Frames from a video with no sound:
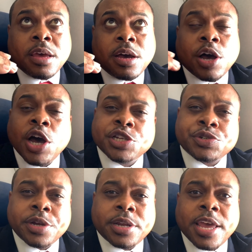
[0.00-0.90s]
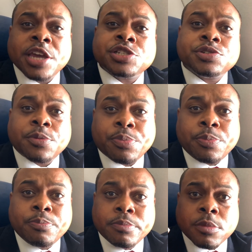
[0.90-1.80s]
100 extra
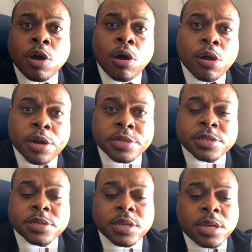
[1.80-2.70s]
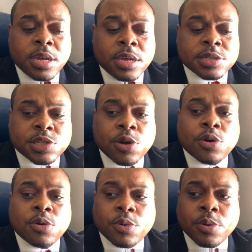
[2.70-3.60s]
cards,
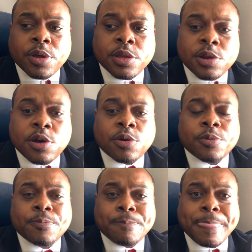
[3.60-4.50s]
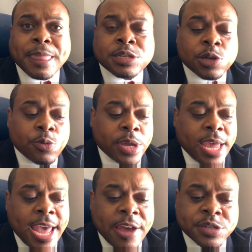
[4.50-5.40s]
so you know, so we
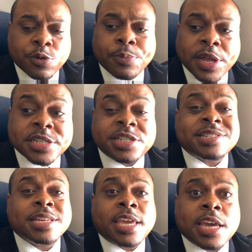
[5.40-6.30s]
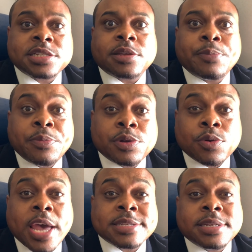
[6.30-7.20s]
can have to replace just in case some people
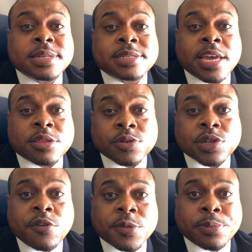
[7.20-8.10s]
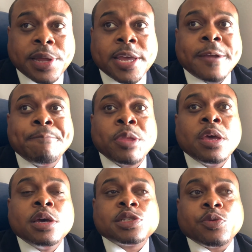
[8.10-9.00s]
do accidentally take those off the plane.
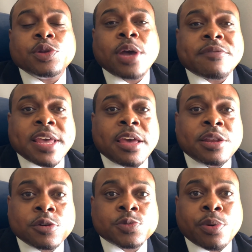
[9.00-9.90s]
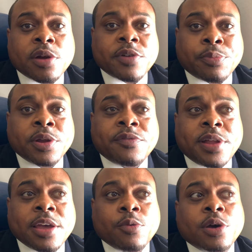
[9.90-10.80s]
So we do have to have those part of our
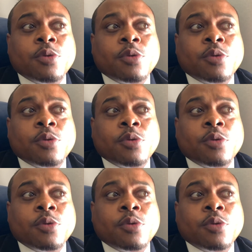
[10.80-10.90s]
pre-flight.